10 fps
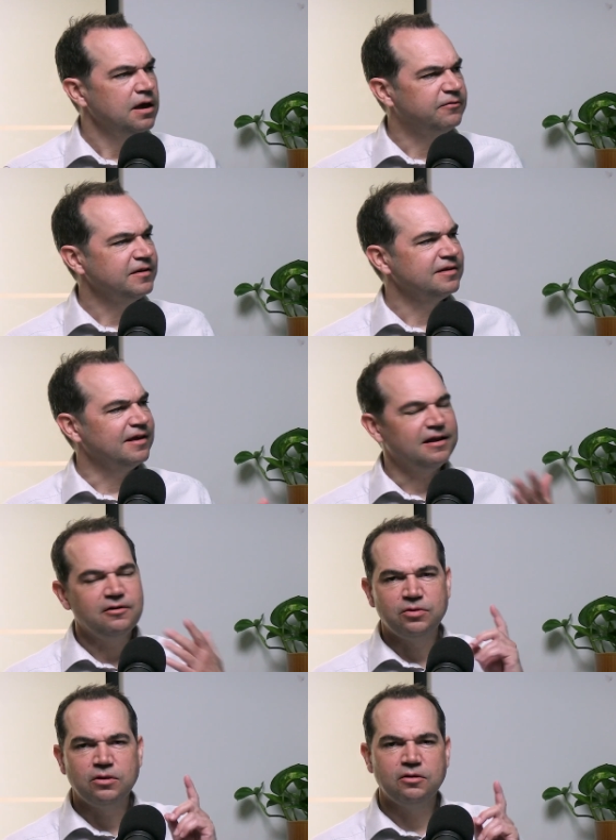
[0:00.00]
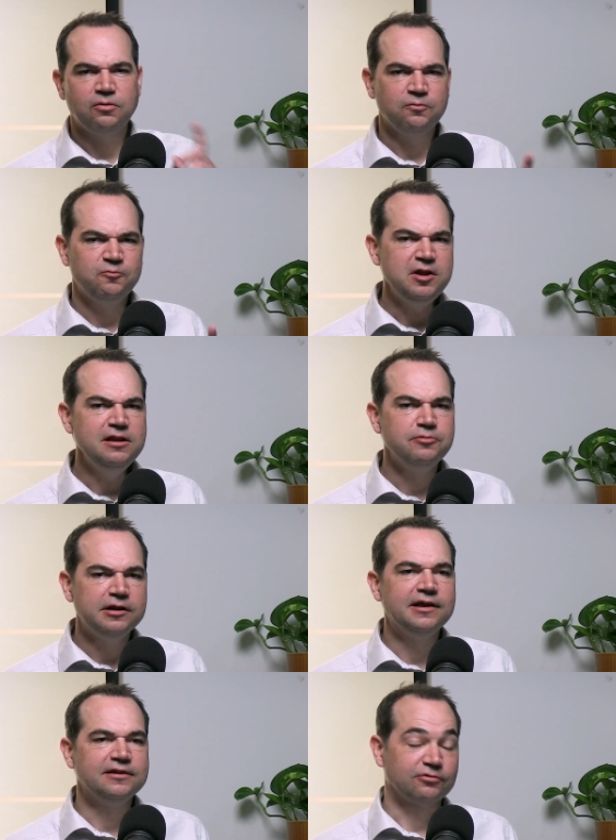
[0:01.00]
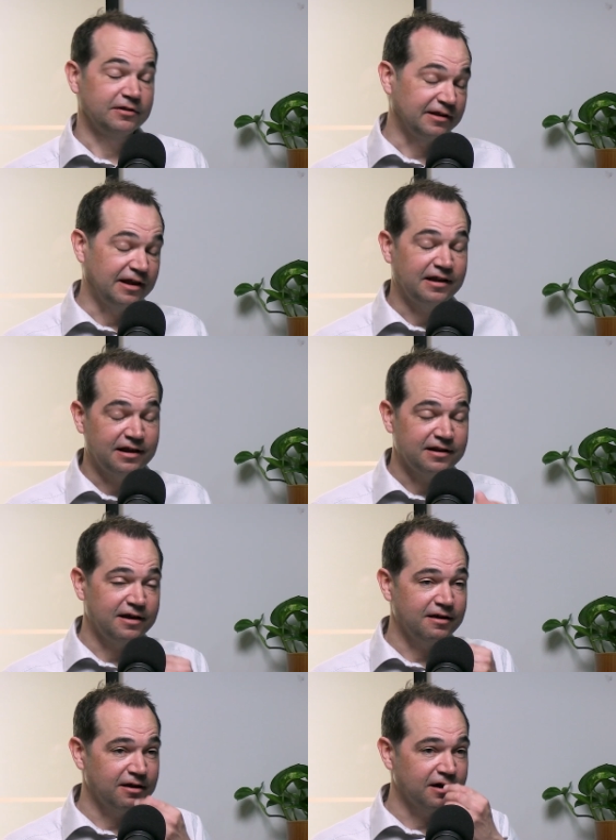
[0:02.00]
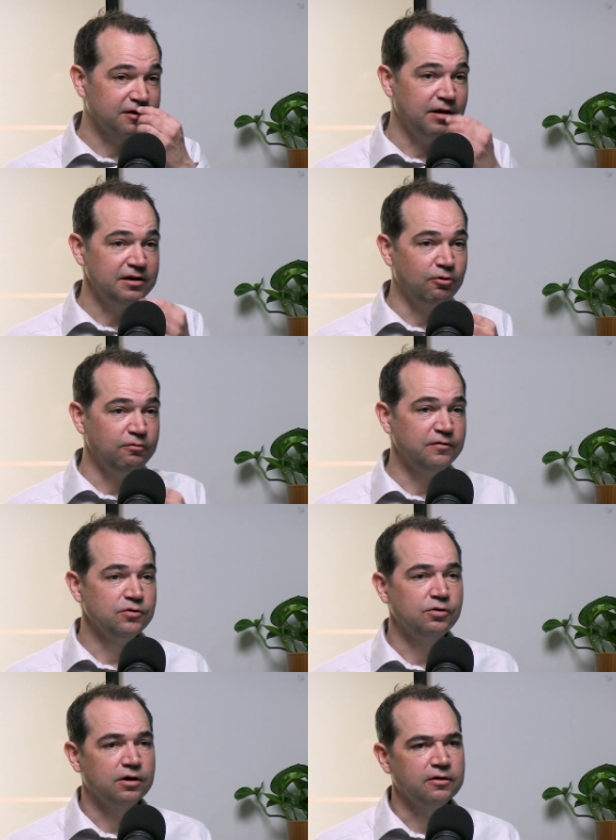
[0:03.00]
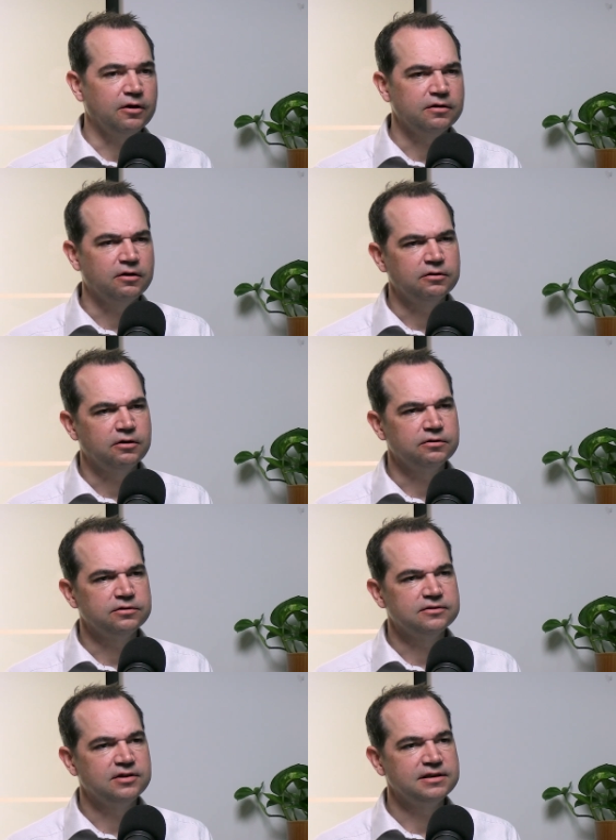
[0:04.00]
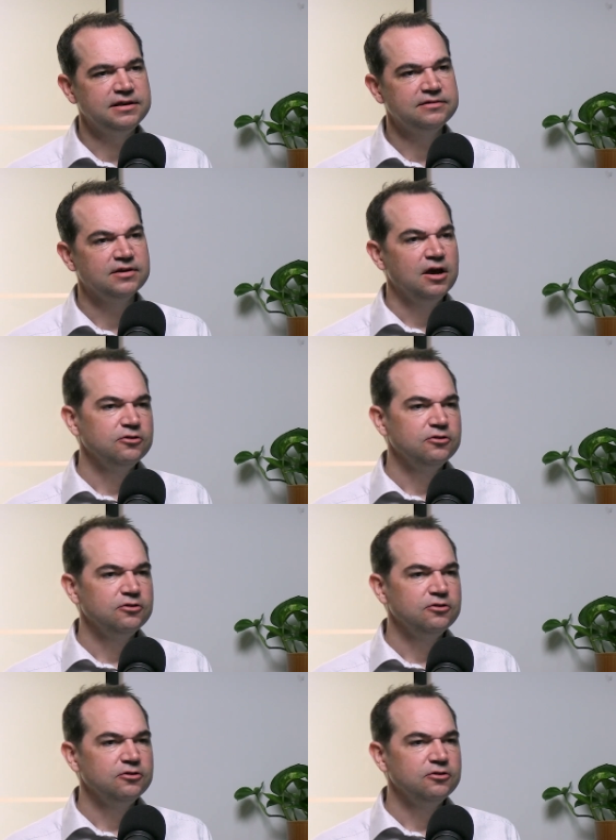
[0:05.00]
I think really, really interesting and a great overview on the techniques.